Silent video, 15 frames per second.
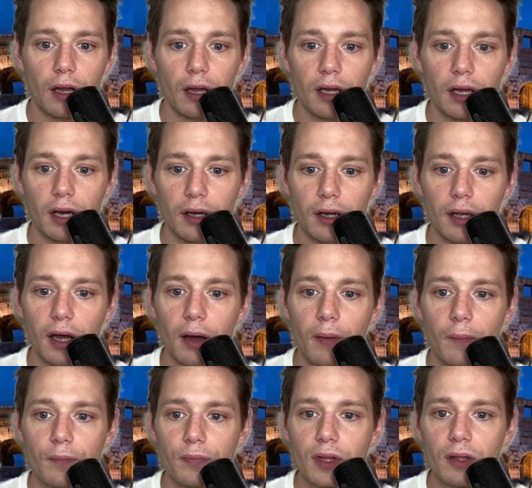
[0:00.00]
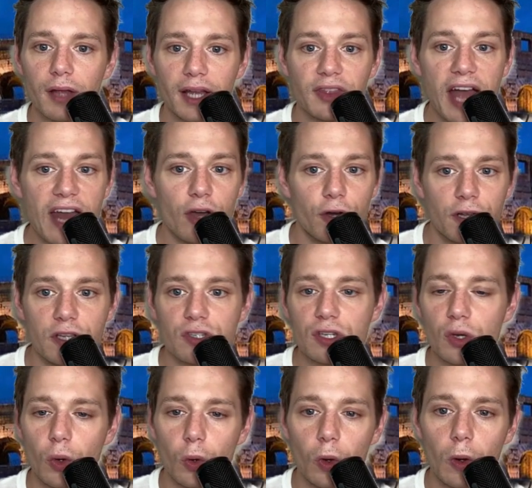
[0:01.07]
Here you go. Like, that hoodie's
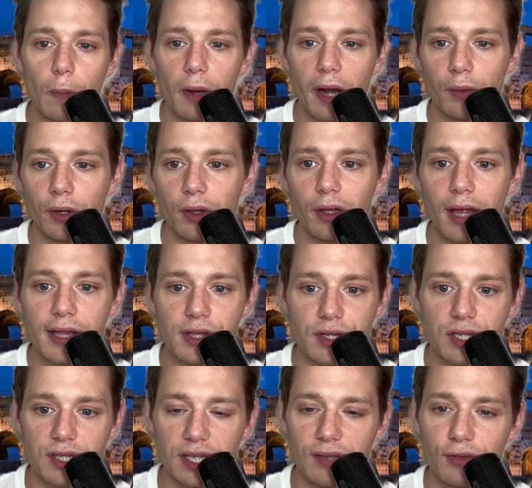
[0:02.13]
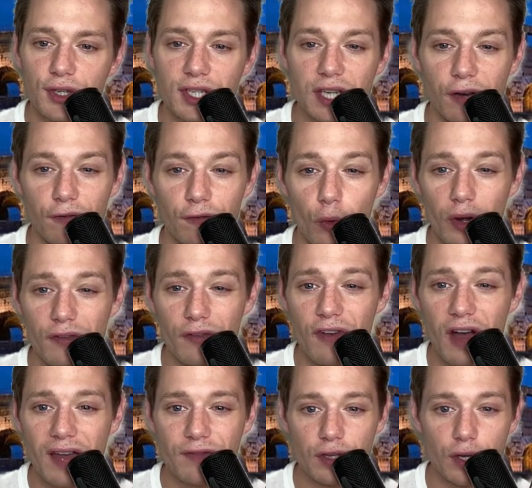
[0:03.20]
cool, but I really like the sleeveless here.
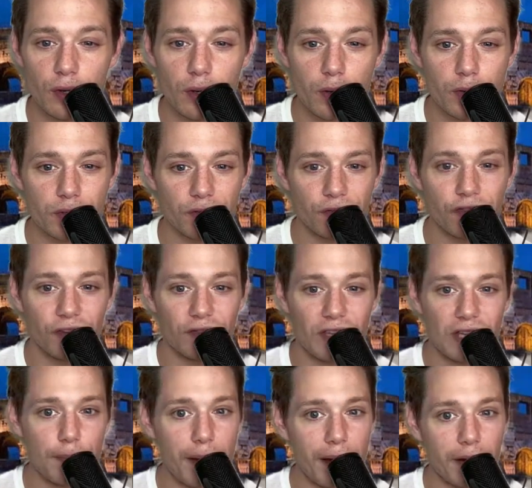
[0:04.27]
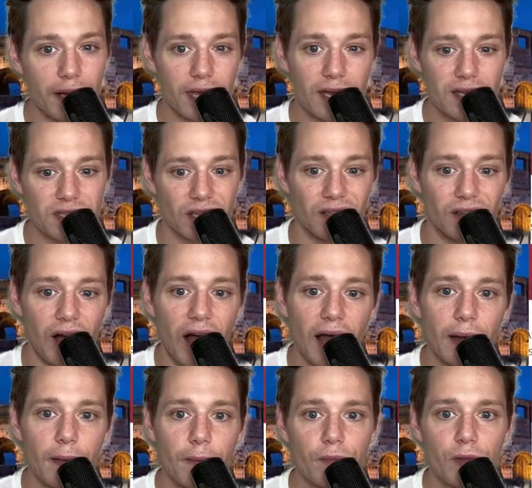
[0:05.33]
45 euros, 50 American is a lot,
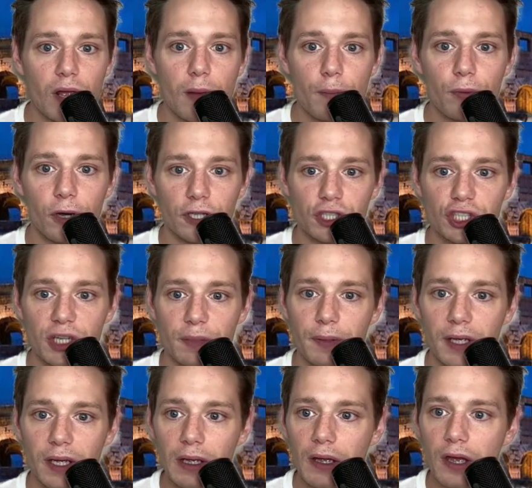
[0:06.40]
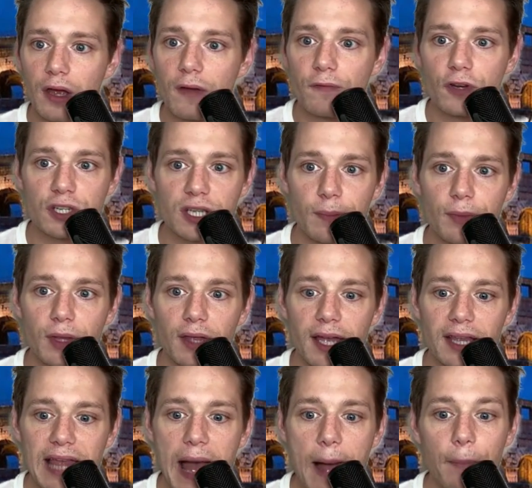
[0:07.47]
plus shipping for something like that.